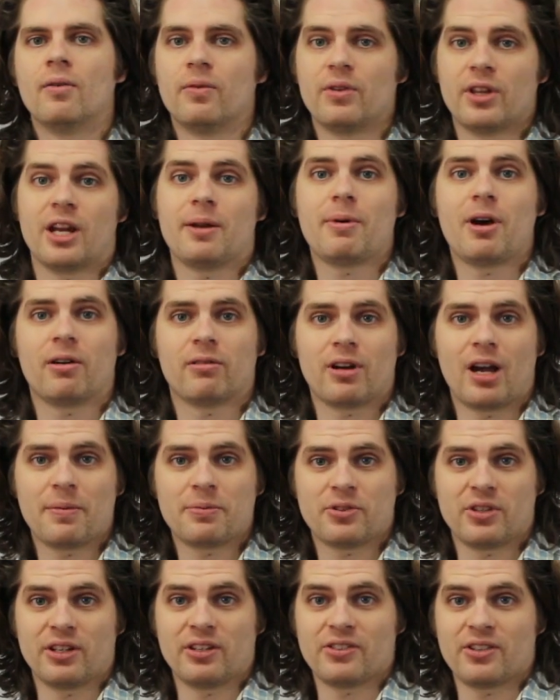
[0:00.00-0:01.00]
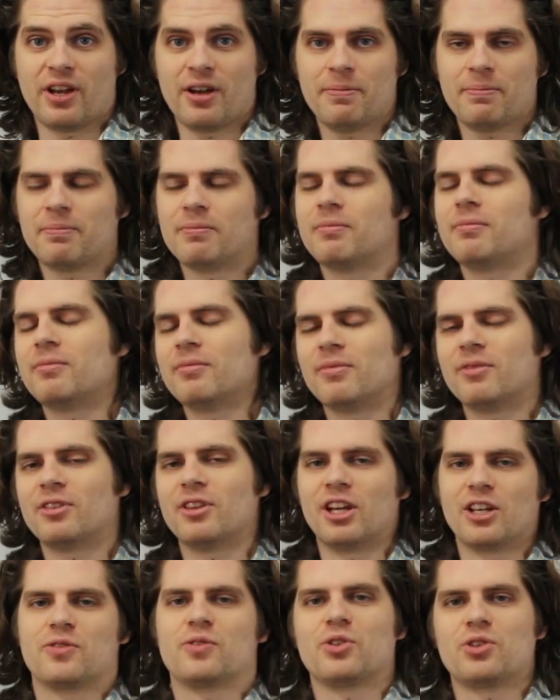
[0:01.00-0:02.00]
That about wraps things up.
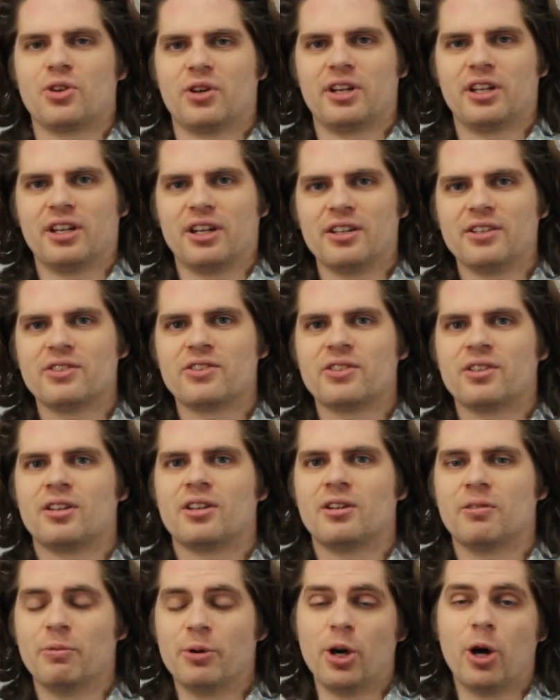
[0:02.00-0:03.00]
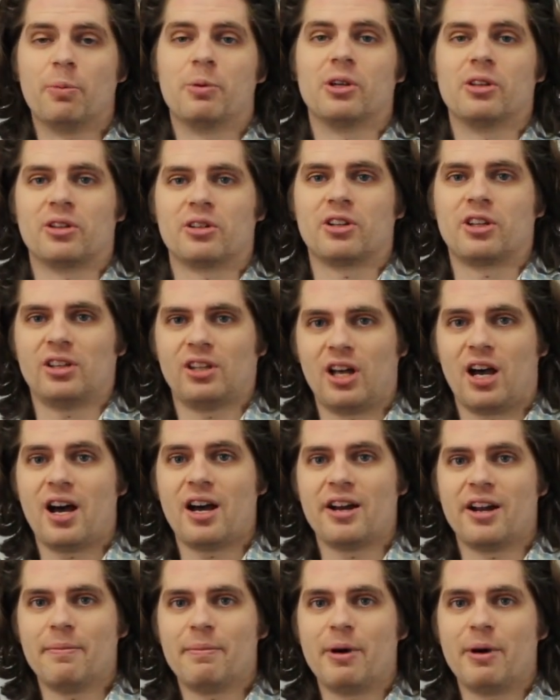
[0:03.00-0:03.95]
Thanks for joining us. We hope you learned a lot